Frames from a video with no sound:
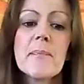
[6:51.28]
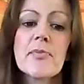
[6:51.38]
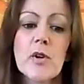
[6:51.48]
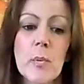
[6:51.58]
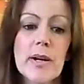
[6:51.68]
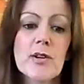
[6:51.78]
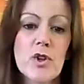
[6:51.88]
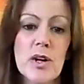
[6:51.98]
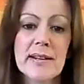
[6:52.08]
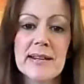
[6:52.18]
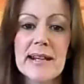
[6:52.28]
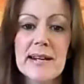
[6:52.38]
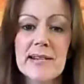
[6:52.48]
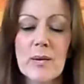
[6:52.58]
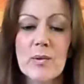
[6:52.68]
So when I tried
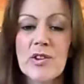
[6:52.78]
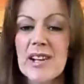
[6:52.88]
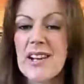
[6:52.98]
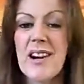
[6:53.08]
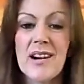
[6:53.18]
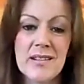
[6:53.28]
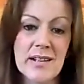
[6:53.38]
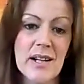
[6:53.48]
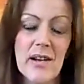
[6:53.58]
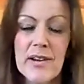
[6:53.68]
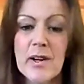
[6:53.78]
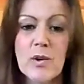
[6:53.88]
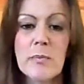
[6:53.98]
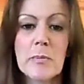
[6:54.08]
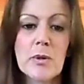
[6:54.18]
these, I was thinking, oh, you know, they're not
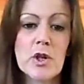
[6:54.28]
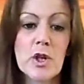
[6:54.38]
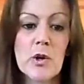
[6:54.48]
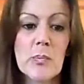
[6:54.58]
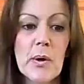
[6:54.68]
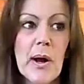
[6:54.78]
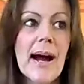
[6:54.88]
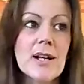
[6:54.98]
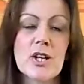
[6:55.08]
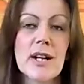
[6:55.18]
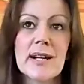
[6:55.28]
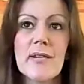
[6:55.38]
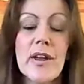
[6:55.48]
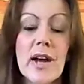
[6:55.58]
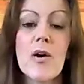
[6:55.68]
going to be much good, but
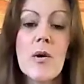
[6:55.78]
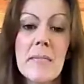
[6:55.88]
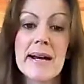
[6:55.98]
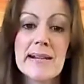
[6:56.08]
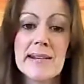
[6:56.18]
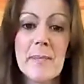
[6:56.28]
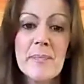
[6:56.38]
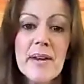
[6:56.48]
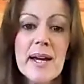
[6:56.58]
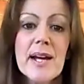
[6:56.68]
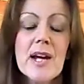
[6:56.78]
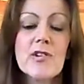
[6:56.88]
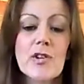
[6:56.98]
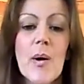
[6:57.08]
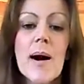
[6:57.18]
actually they are amazing.
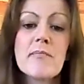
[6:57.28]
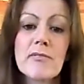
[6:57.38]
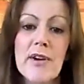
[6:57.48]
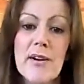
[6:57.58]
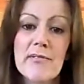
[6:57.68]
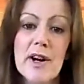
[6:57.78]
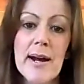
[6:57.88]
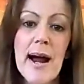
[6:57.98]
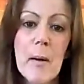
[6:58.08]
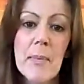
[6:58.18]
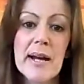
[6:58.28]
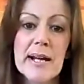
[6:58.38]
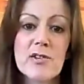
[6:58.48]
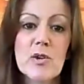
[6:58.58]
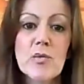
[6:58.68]
So I'm very, very
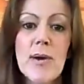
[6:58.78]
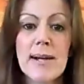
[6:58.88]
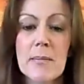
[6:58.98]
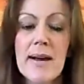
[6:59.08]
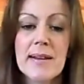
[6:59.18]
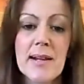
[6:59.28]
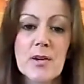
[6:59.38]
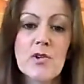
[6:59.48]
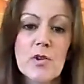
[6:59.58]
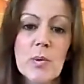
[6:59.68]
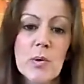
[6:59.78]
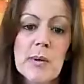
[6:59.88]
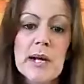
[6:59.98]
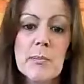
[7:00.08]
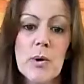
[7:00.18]
happy to recommend those to other
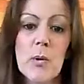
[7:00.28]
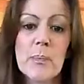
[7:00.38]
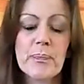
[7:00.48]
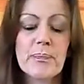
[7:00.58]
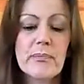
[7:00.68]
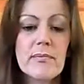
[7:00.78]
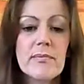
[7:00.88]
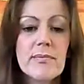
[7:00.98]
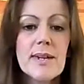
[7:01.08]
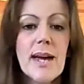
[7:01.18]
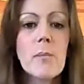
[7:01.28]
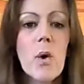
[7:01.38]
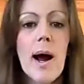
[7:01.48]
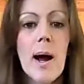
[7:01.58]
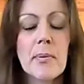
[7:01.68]
people. And
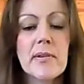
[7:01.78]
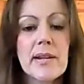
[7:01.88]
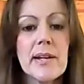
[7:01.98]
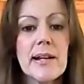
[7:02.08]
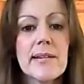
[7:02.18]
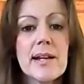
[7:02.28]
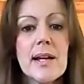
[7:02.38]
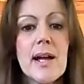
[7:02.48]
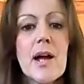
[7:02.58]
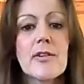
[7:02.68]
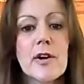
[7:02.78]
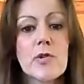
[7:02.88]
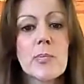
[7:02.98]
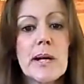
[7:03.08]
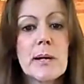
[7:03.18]
what happens is
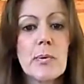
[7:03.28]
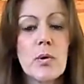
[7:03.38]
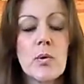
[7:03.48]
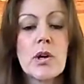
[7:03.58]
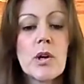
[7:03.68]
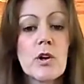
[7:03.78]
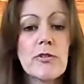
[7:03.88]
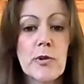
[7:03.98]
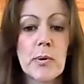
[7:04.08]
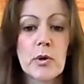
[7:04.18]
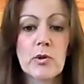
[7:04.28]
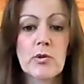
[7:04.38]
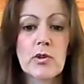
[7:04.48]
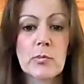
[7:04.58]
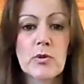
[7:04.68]
those people love the products as